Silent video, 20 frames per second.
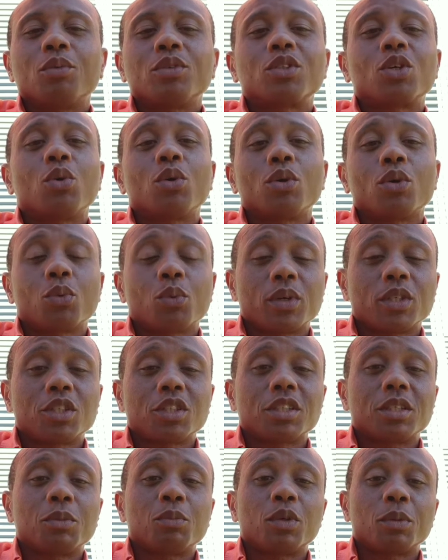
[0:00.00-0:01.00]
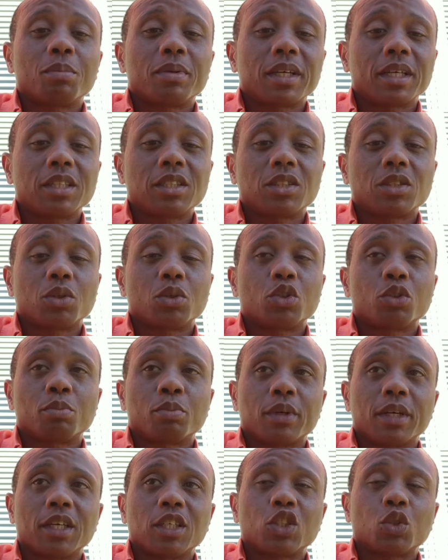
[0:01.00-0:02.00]
was going to originally replace those
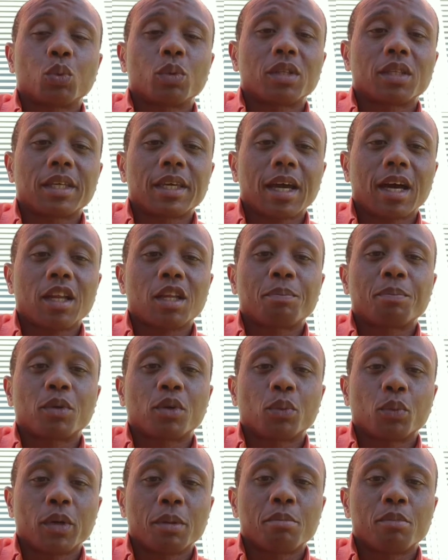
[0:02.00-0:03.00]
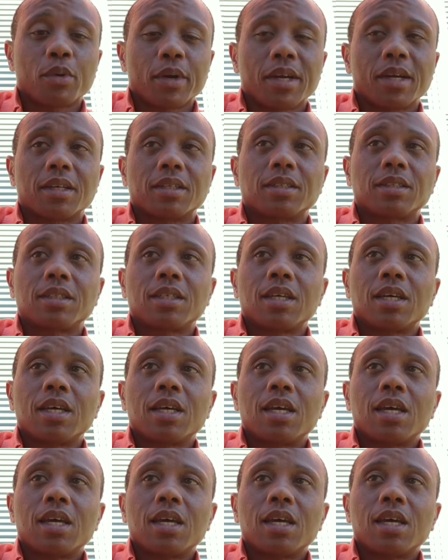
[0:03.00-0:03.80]
brakes with caliper rim brakes,